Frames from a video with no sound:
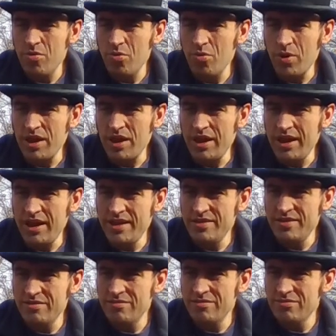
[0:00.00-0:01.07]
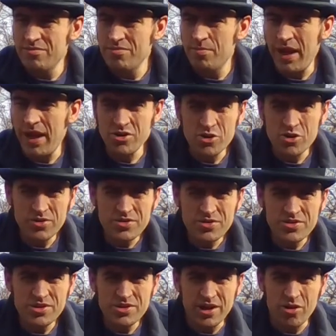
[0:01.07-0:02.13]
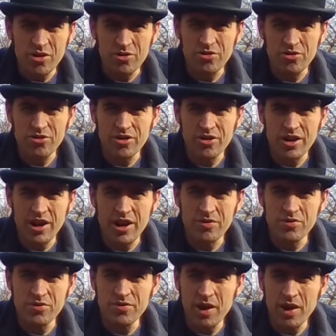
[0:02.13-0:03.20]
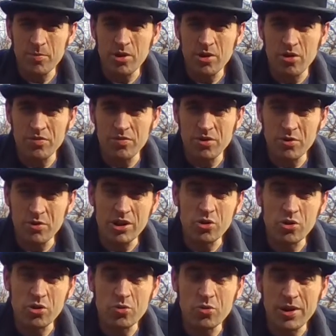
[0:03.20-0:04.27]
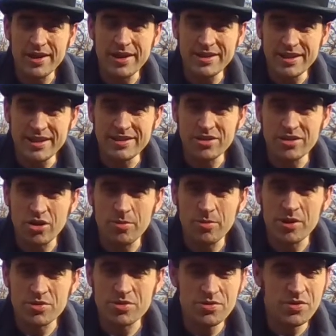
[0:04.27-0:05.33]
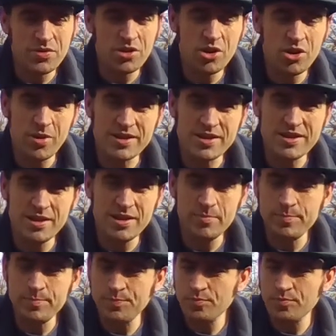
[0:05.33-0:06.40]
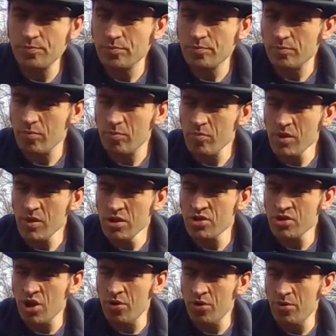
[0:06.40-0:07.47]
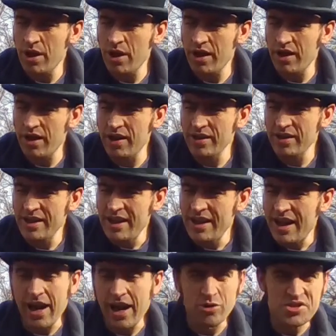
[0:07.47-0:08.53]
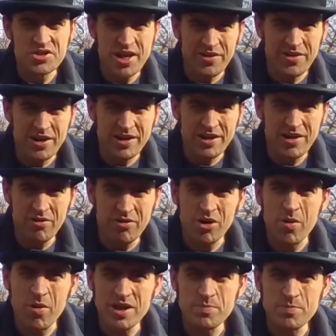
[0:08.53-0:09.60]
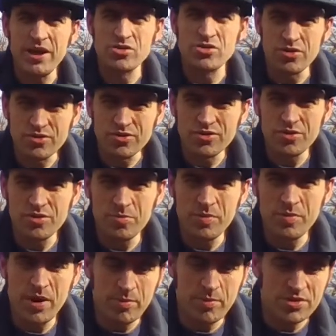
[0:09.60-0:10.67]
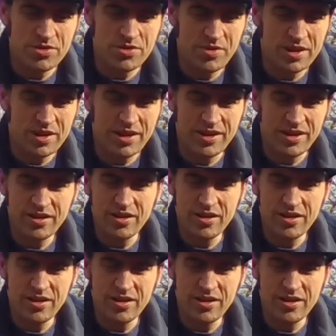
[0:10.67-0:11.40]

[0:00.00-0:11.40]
need patience in order to kind of develop a lot of the really cool ideas that come out of the UX team. So I understand that it requires patience to be able to really,